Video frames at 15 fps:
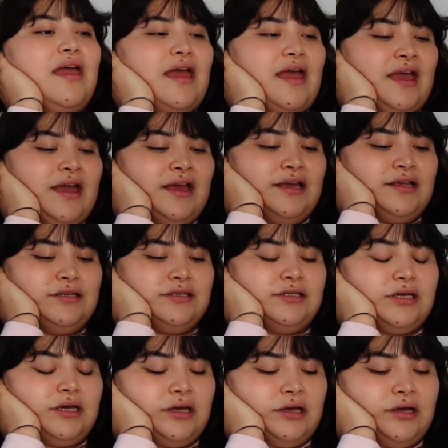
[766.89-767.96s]
and
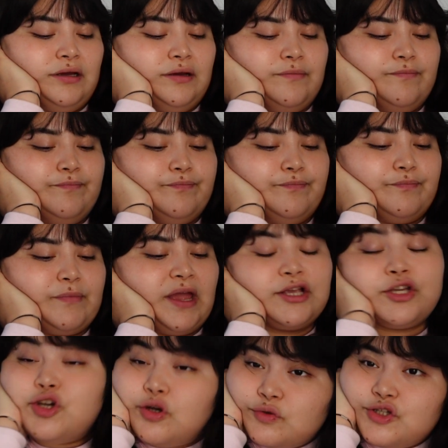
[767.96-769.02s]
I
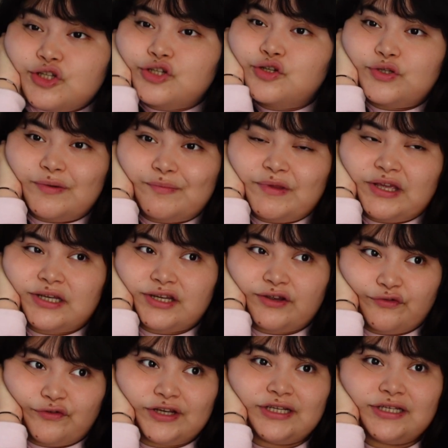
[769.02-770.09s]
chose to do something
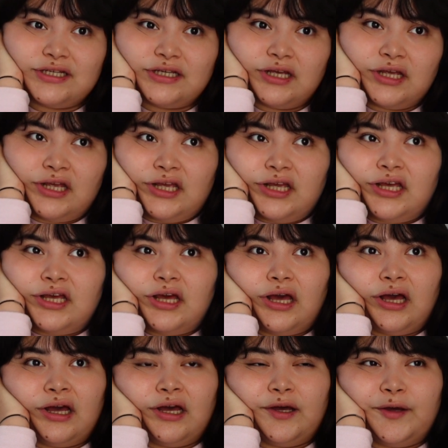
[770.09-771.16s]
different.
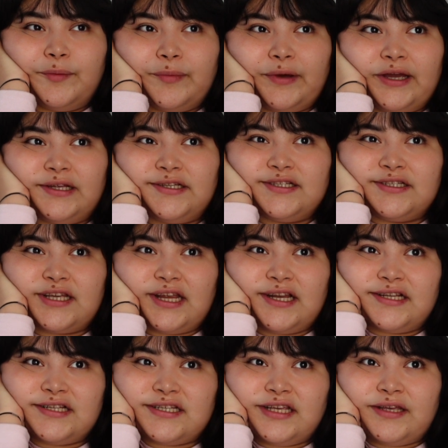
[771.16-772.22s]
I
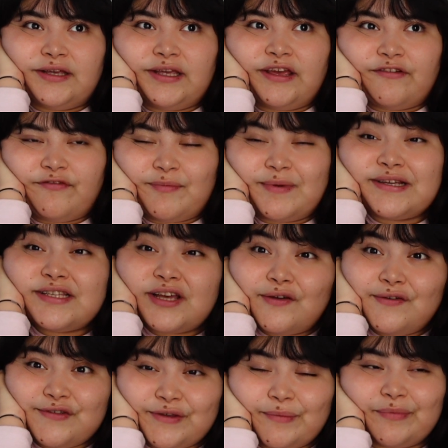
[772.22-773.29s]
decided to gift
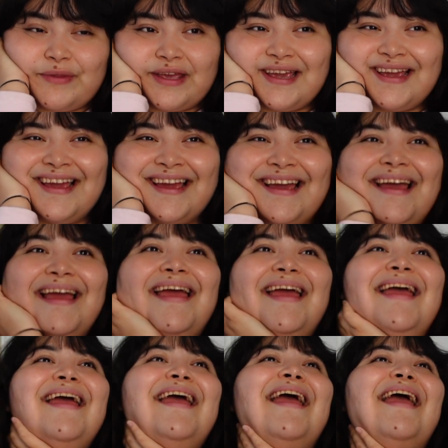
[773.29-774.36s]
myself something
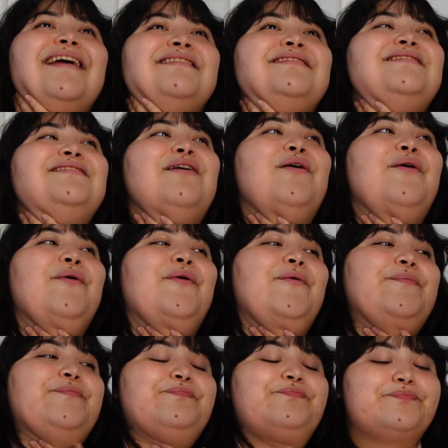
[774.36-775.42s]
and
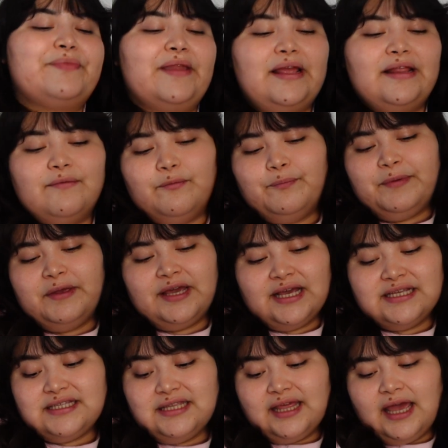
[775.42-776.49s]
so
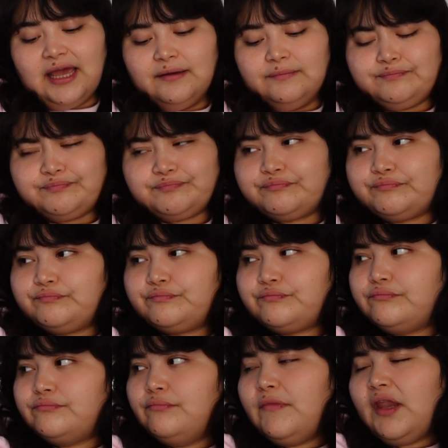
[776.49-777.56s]
because of that,
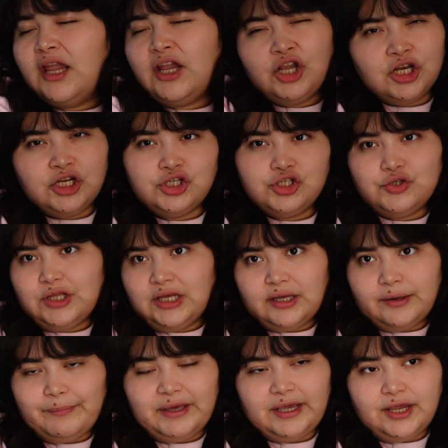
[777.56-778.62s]
I couldn't do like
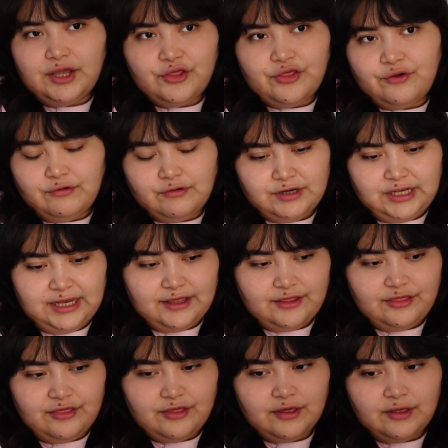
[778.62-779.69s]
a big
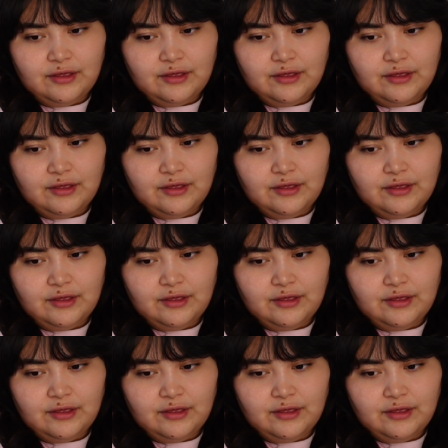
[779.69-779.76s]
30th